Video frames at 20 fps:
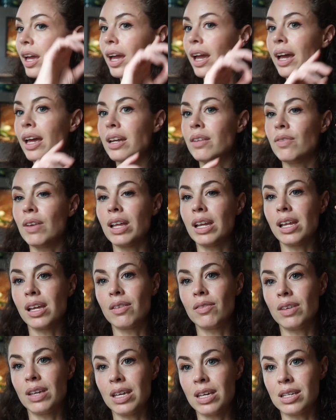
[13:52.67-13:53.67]
and if any
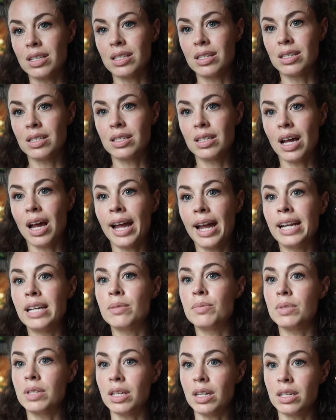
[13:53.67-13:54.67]
of his
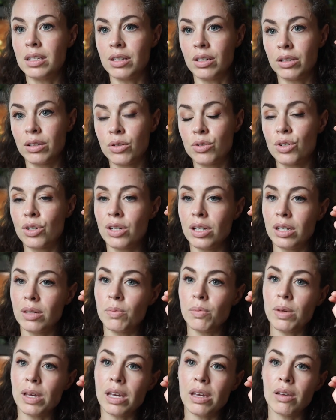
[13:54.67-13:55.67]
items in his enclosure need to
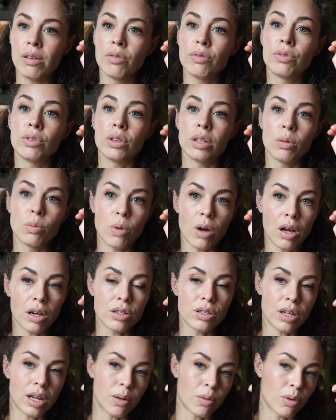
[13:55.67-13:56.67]
be fully
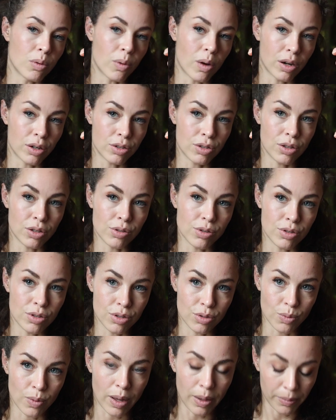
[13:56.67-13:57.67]
washed, I will wash those
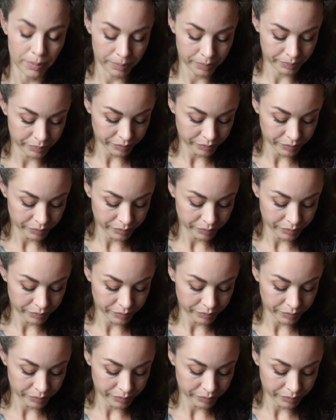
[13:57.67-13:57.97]
as well.